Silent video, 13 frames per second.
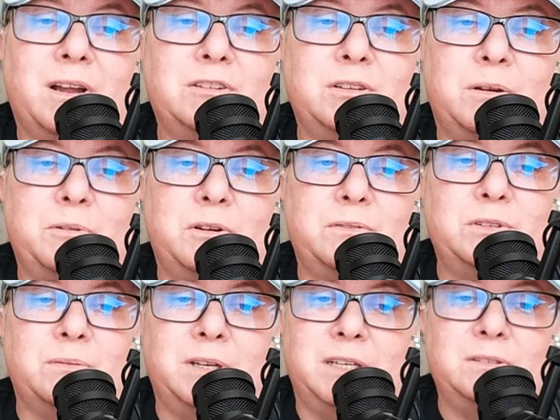October of
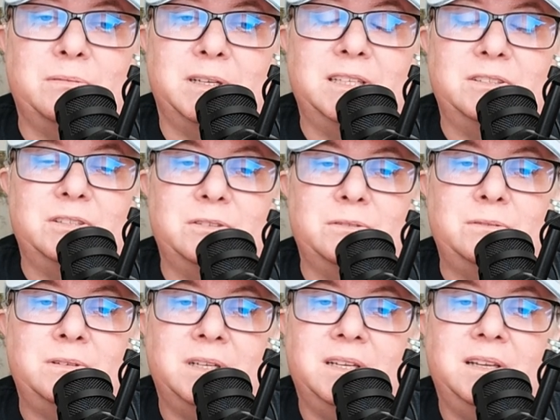
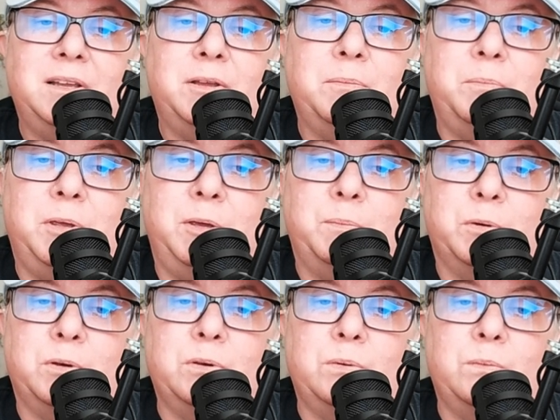2022,
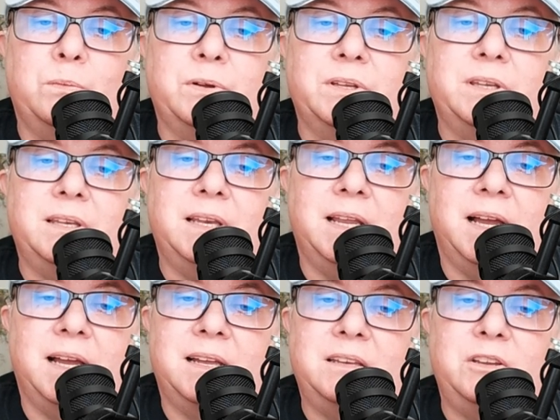people would
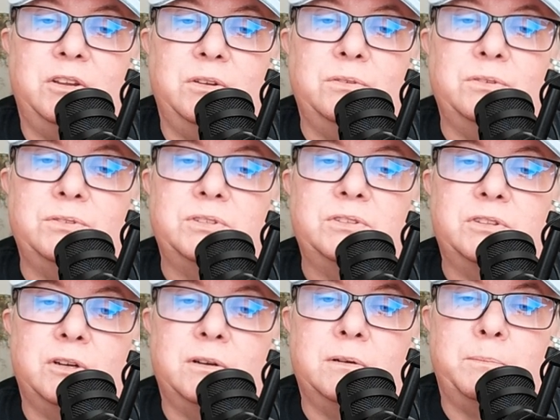not use
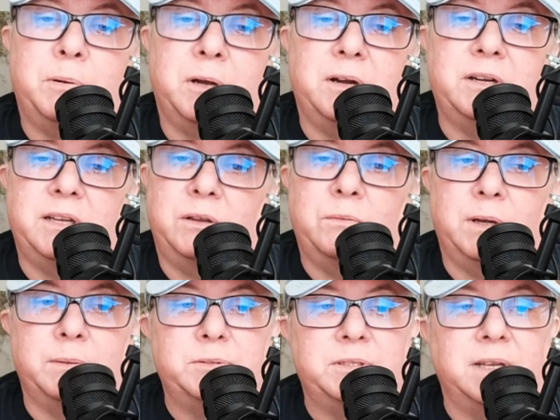third-party
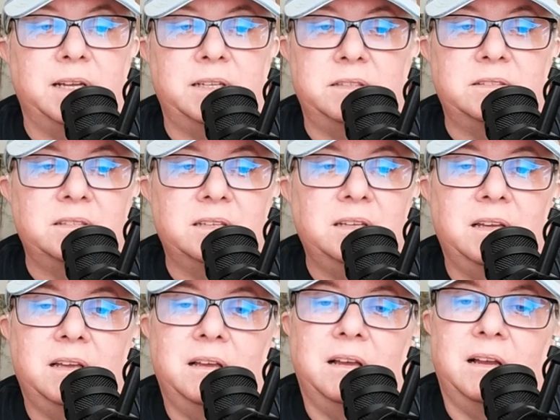websites,
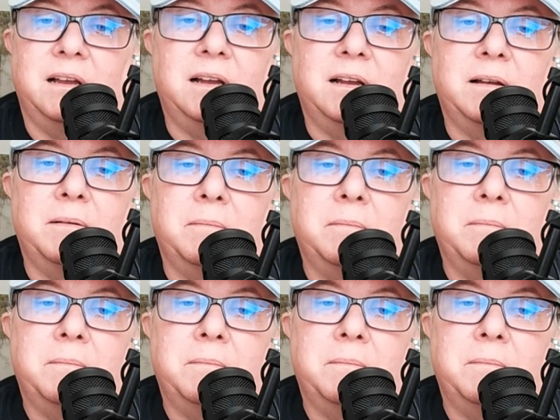you